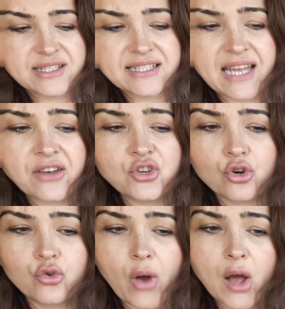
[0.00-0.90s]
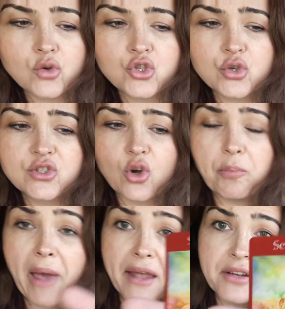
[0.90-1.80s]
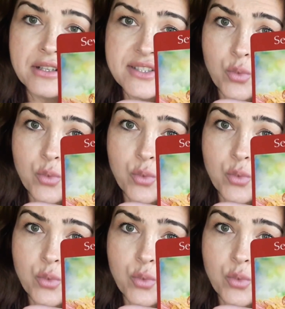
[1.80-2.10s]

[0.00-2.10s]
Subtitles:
Stand your ground. Choose your battles